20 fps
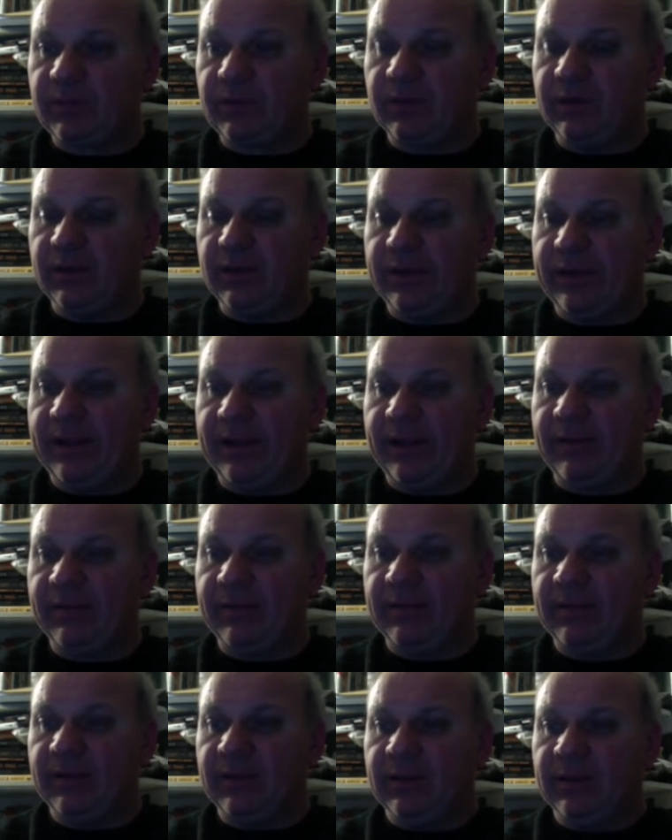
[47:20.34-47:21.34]

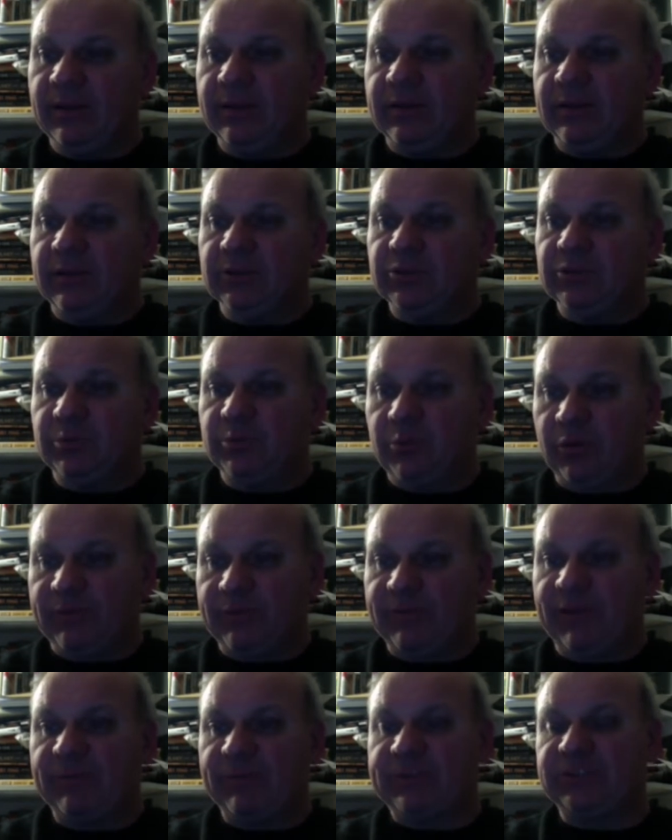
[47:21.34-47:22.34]

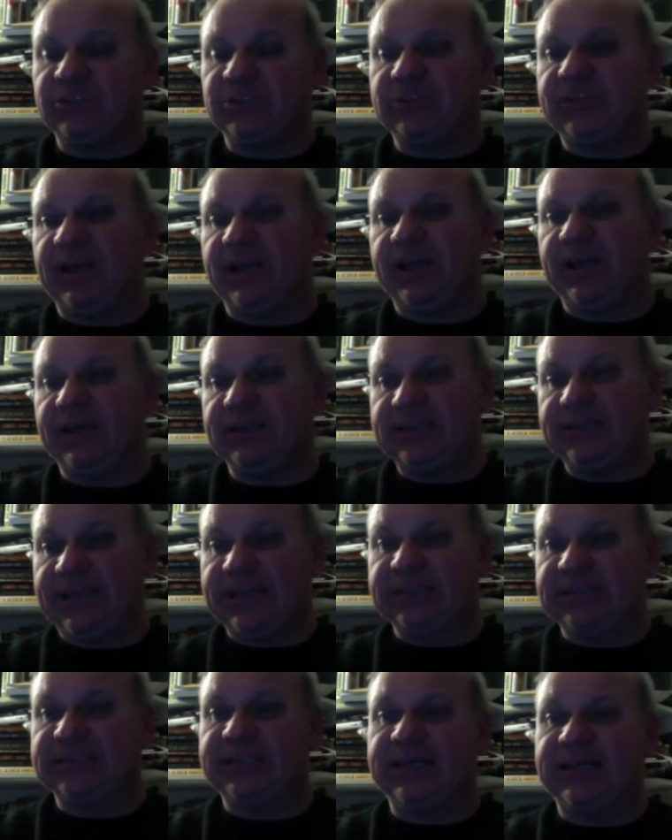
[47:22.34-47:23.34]
2.5 pictures done.
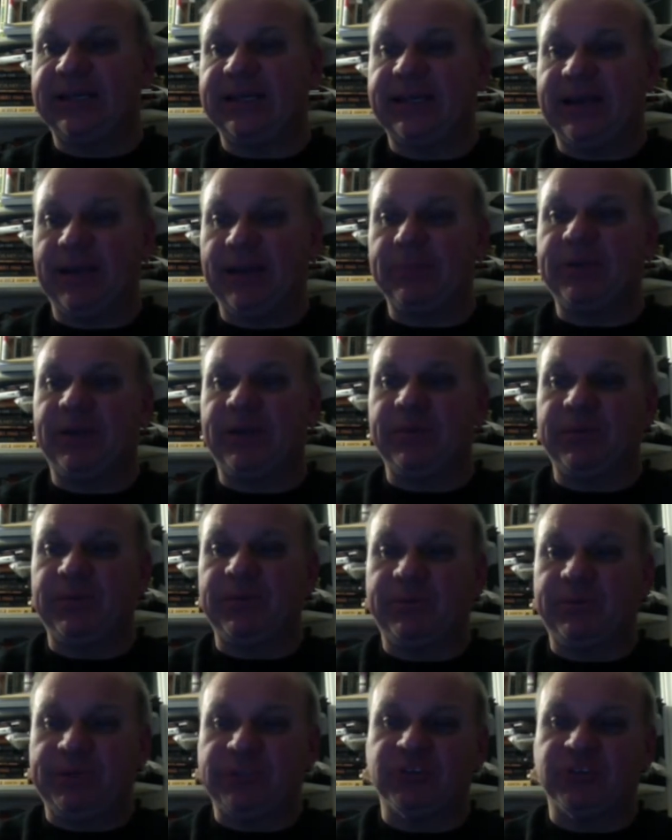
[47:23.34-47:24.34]
Yes, upcoming
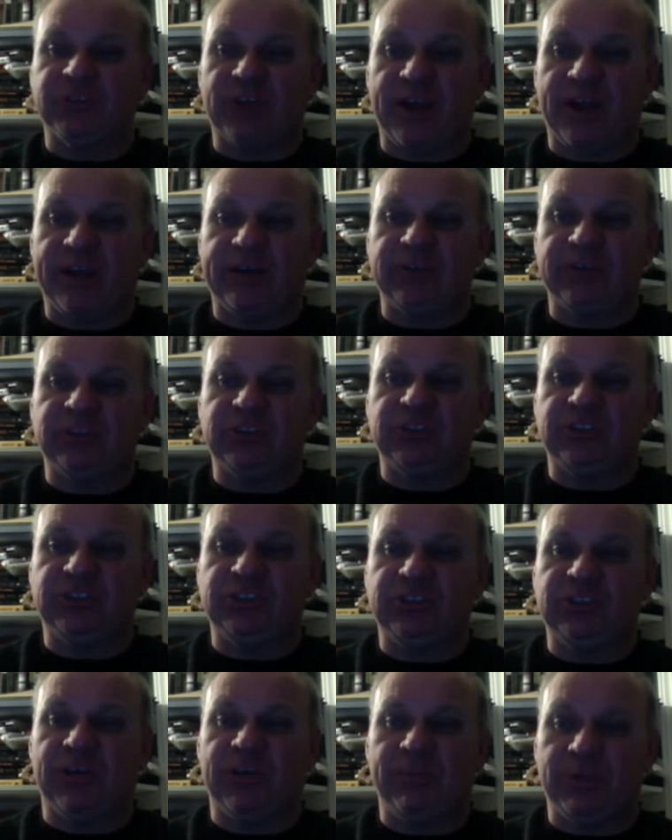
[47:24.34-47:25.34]
pictures are
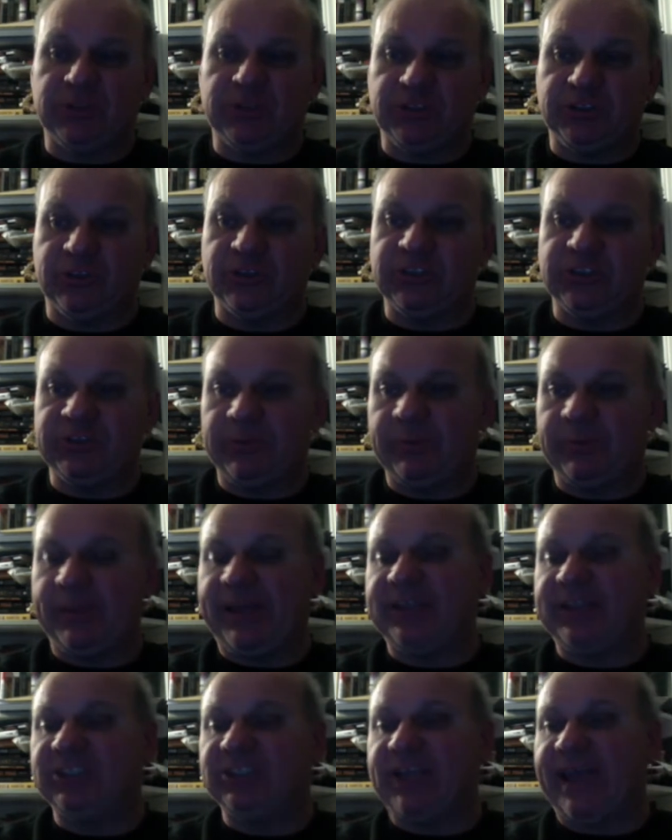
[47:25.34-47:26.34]
John Paul Jones, Jimmy
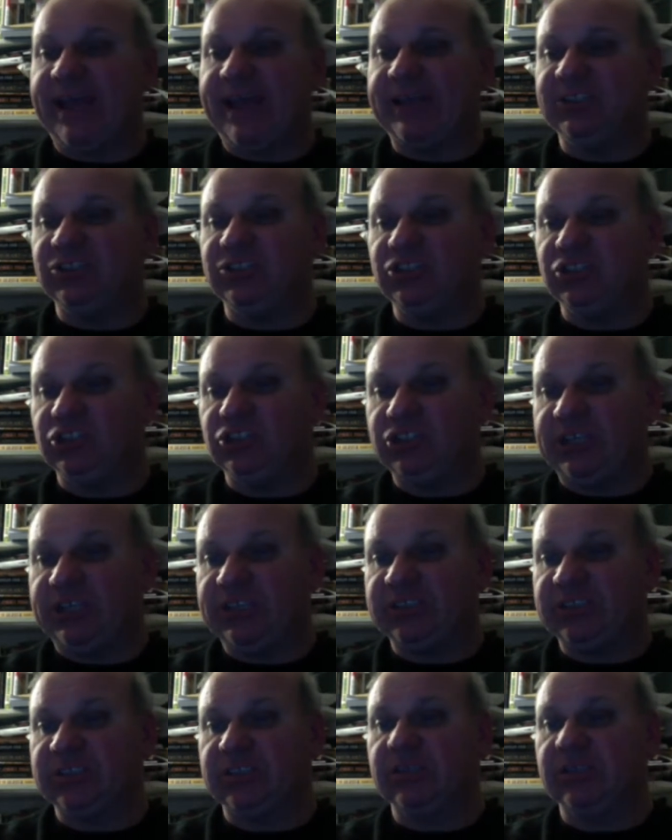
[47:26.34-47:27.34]
Page, and
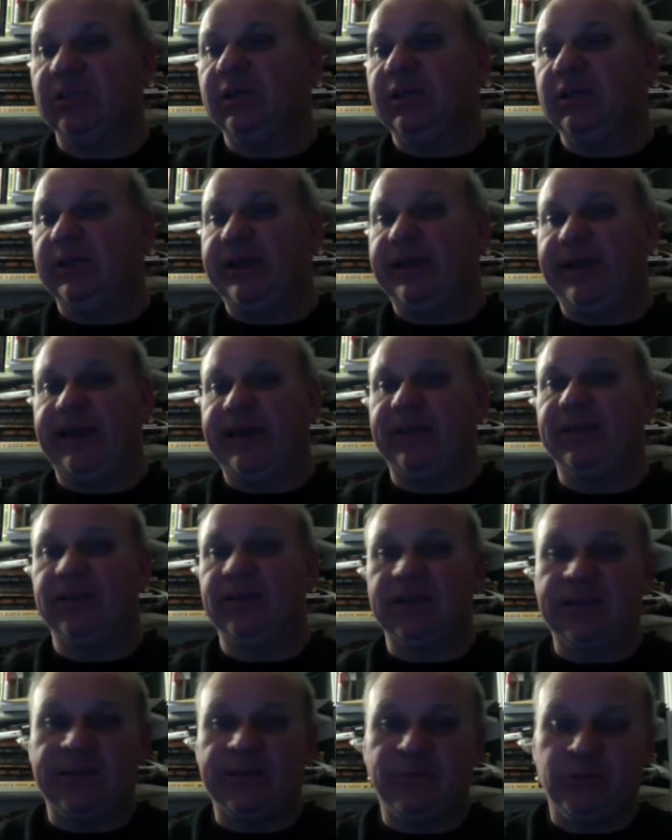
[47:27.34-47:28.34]
Jason. And
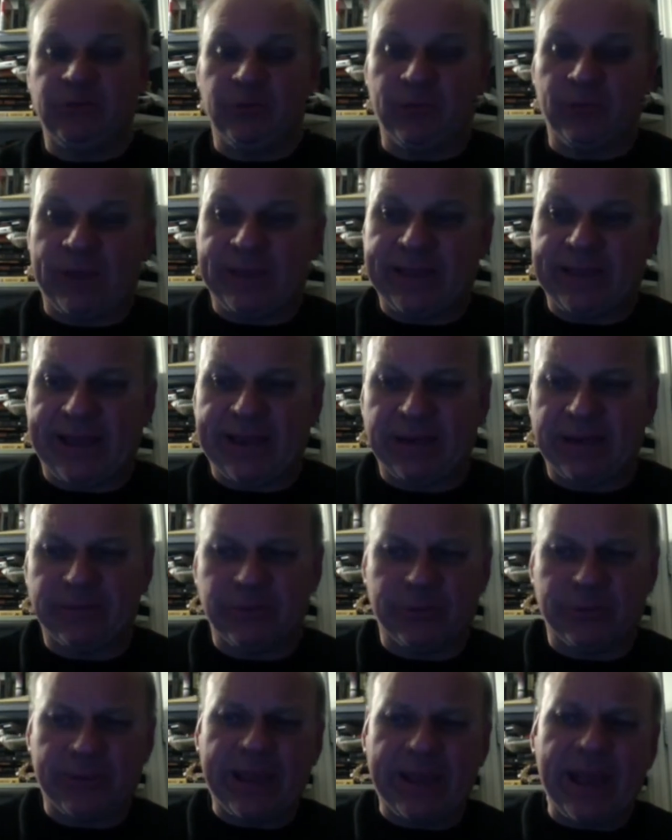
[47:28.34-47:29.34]
if you read that interview
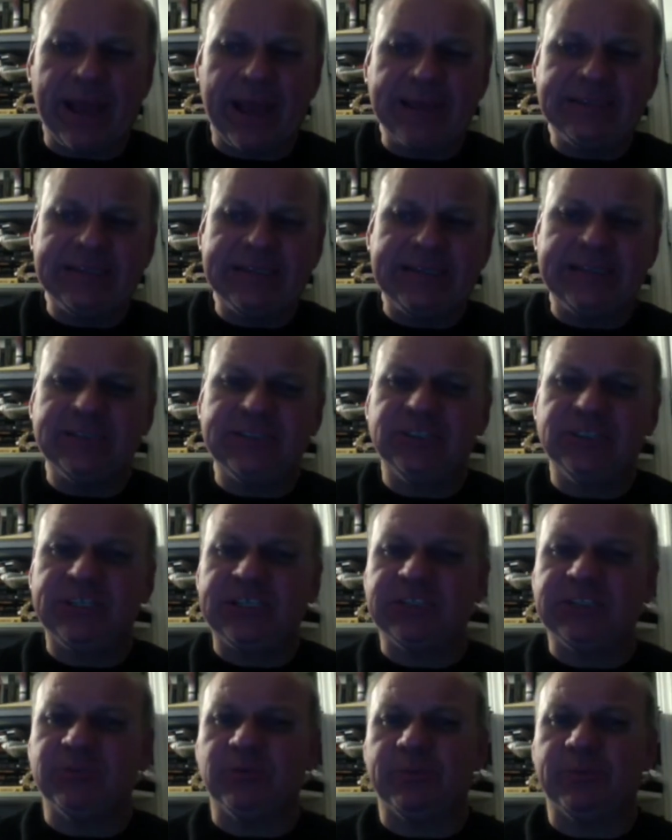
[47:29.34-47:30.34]
the way I did,
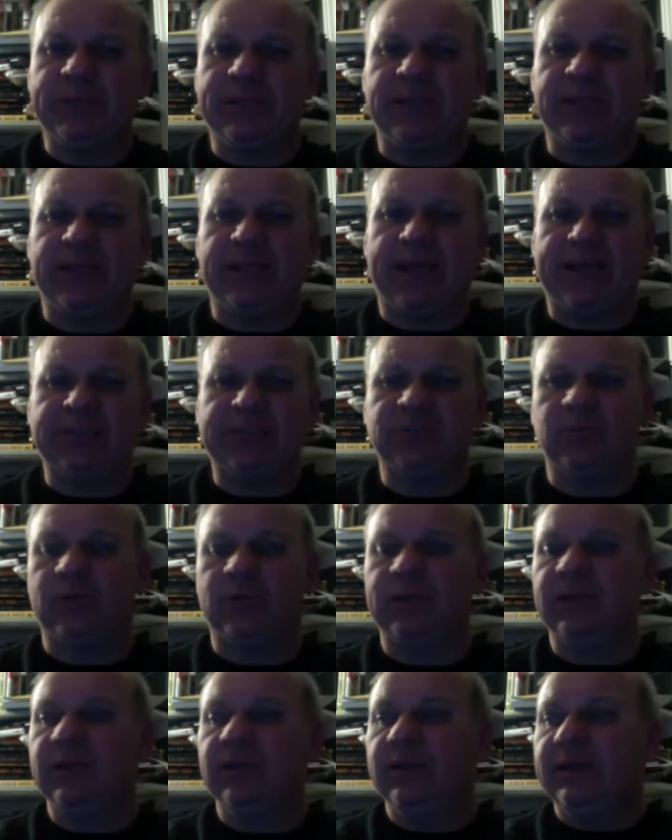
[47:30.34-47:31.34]
Jason will be the last
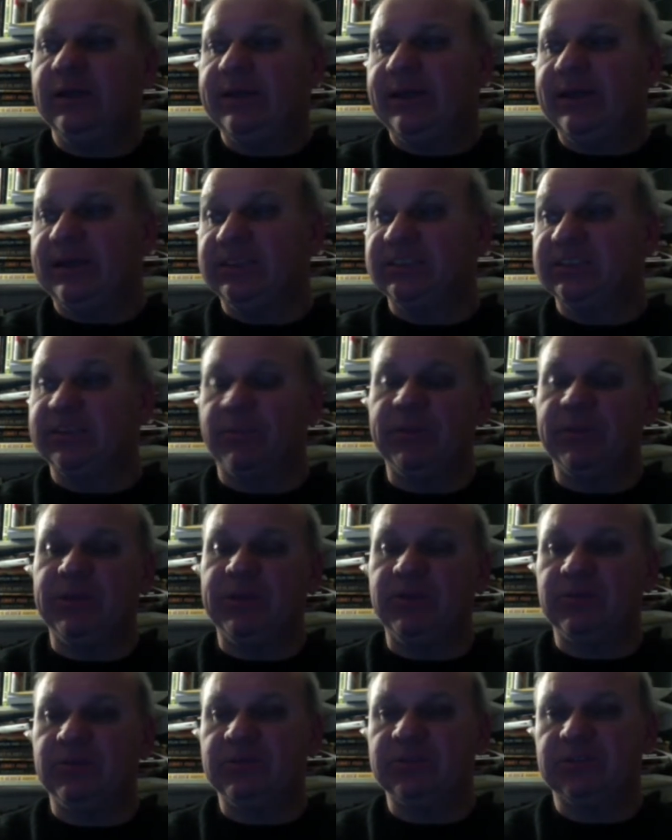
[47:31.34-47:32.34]
one. And
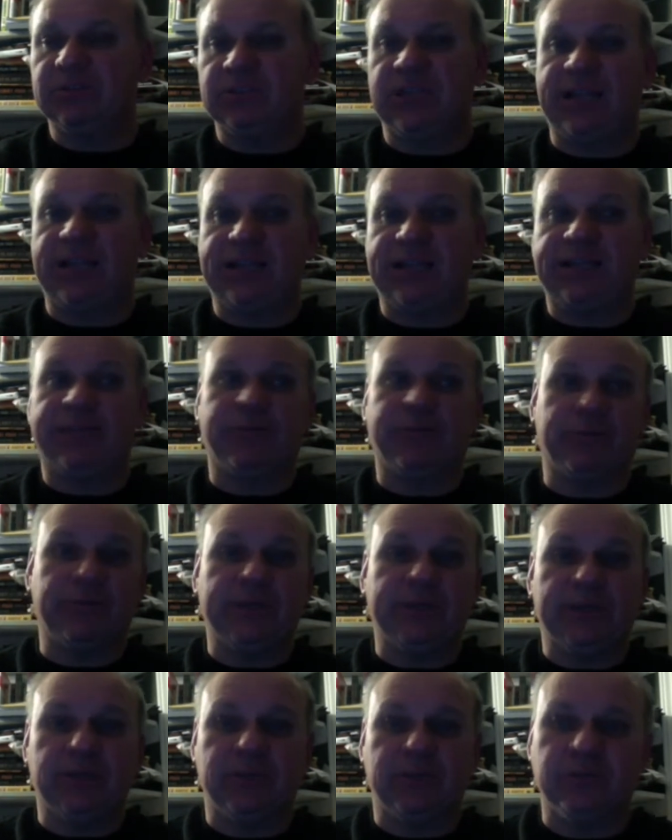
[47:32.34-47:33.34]
something slightly different.
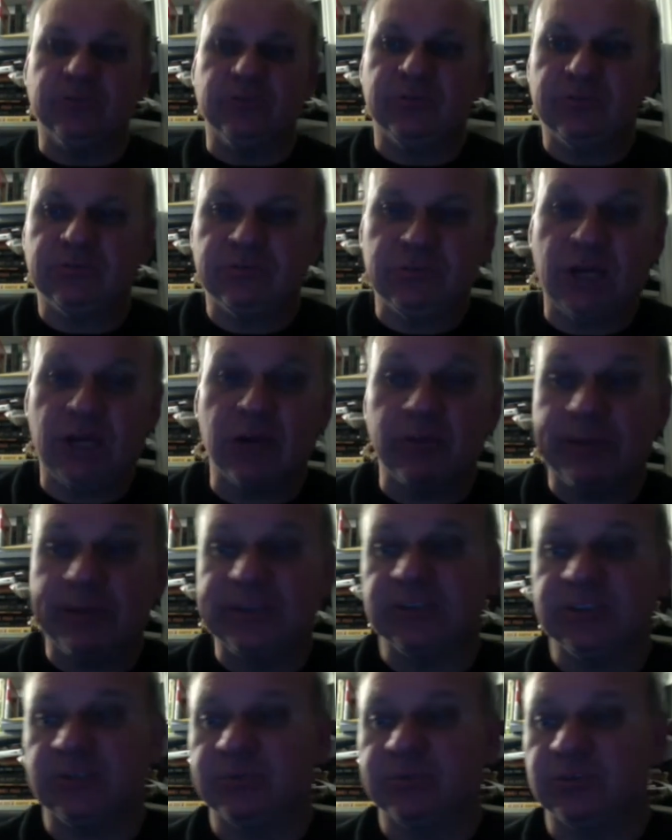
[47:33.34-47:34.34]
He'll use color
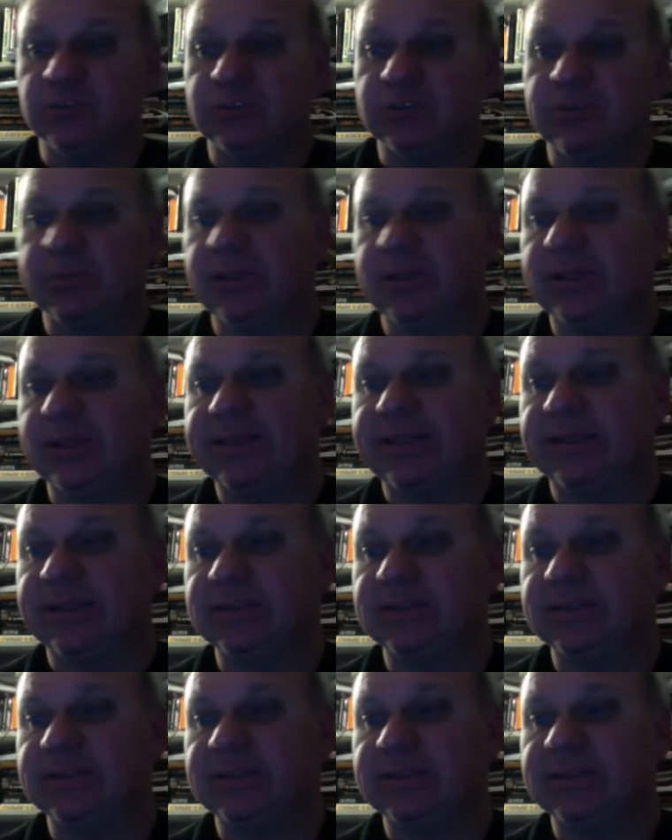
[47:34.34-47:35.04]
pencils or something like that.